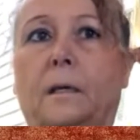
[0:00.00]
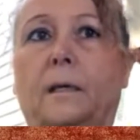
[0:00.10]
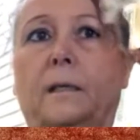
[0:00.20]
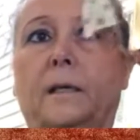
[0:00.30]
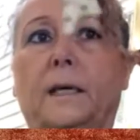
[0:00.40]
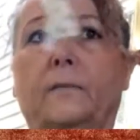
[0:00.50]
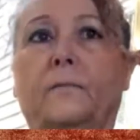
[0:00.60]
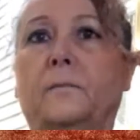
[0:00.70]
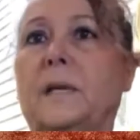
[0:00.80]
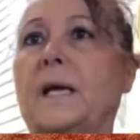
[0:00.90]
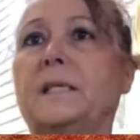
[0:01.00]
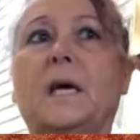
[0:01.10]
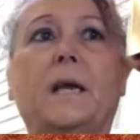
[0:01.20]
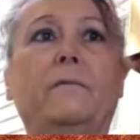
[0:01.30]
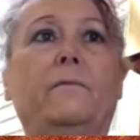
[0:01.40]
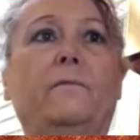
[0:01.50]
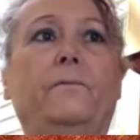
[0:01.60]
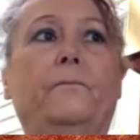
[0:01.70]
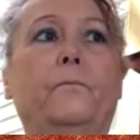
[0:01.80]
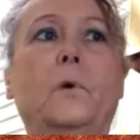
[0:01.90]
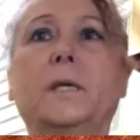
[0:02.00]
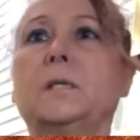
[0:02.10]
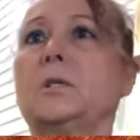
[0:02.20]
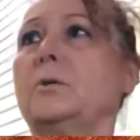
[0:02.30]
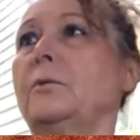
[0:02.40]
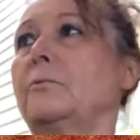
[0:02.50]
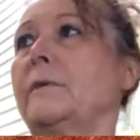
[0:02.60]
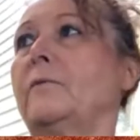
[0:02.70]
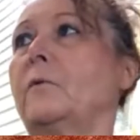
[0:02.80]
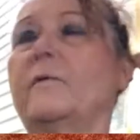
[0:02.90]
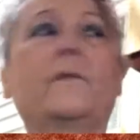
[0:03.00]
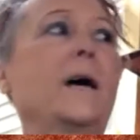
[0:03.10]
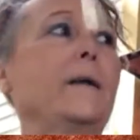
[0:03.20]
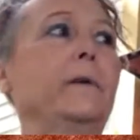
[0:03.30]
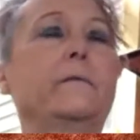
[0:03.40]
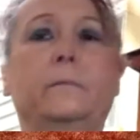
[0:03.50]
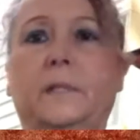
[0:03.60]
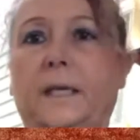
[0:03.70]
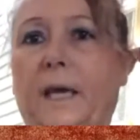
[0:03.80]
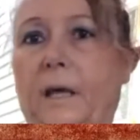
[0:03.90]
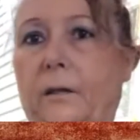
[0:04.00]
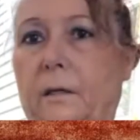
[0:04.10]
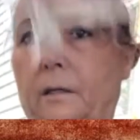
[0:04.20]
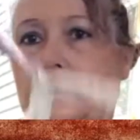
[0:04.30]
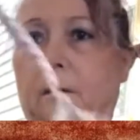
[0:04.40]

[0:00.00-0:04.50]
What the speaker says: And then I tied 1, 2, 3, 4, 5 of them together.